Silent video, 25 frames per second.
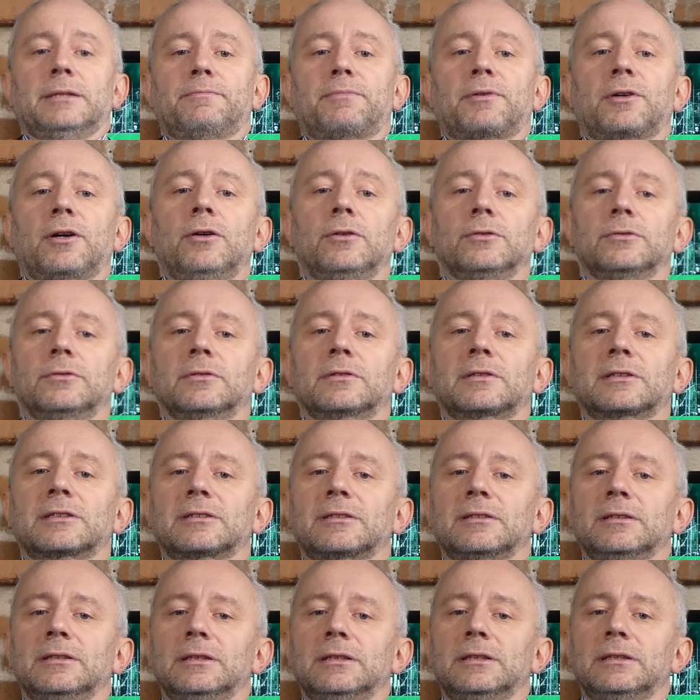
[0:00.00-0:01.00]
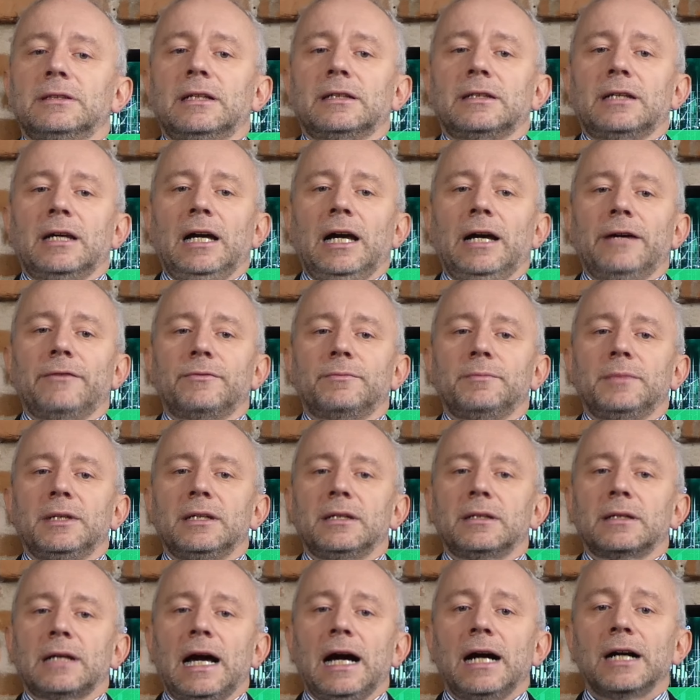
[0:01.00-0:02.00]
Products that have
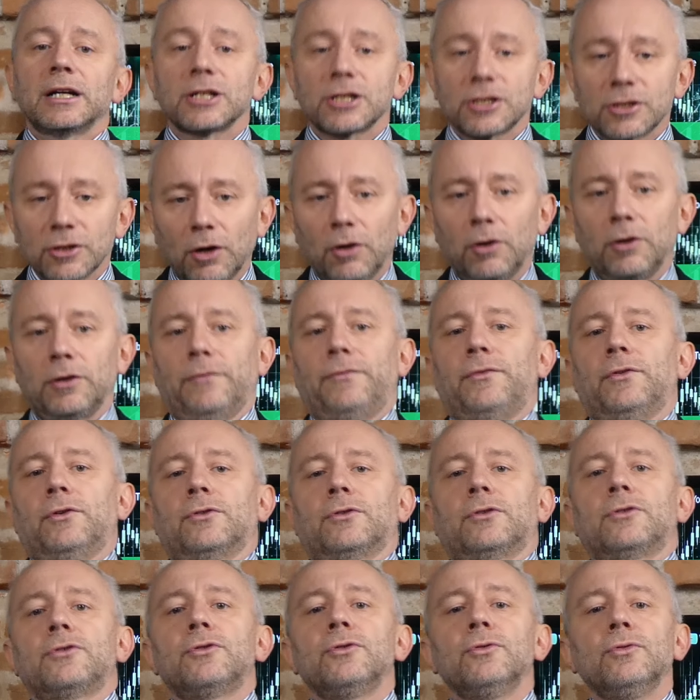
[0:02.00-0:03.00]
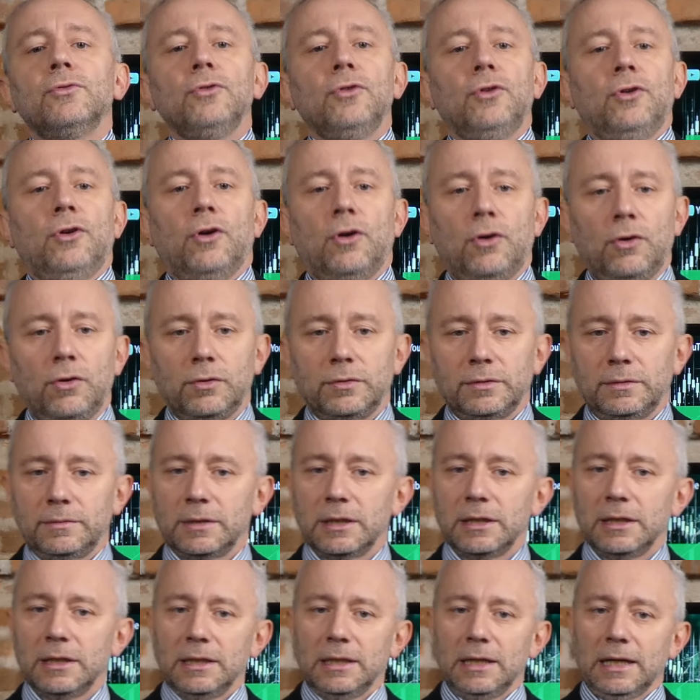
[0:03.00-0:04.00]
been unsold for too long
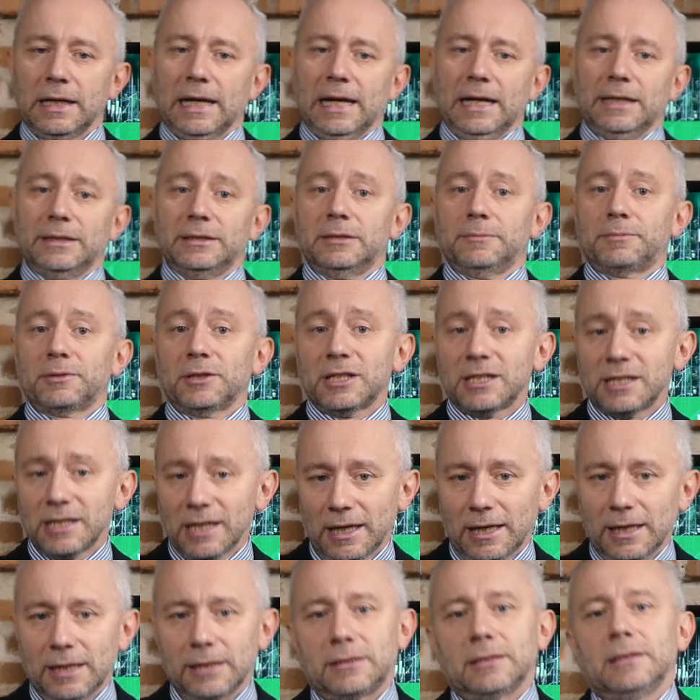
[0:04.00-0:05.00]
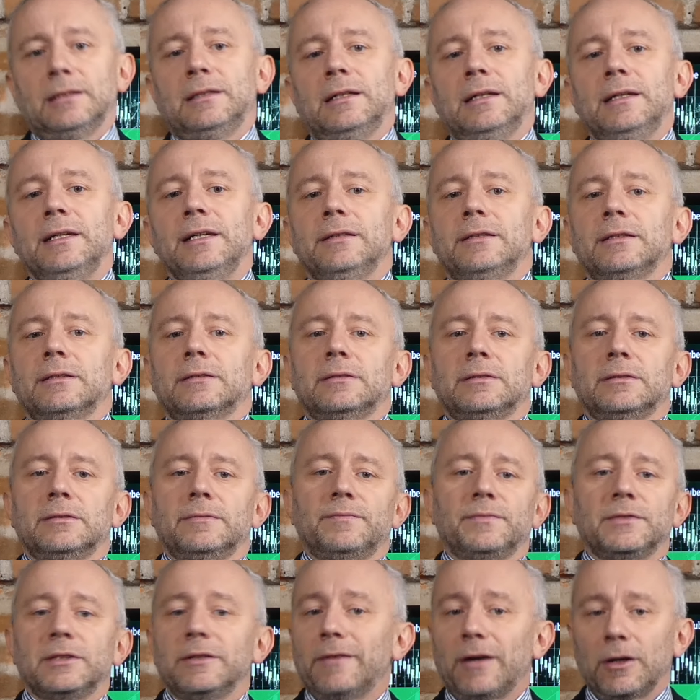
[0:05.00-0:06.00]
can depreciate, leading to
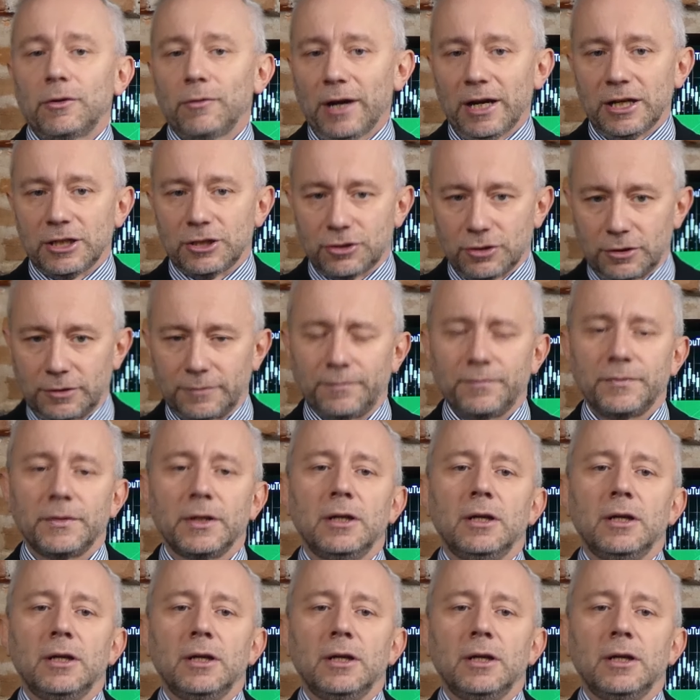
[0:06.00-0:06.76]
devaluation.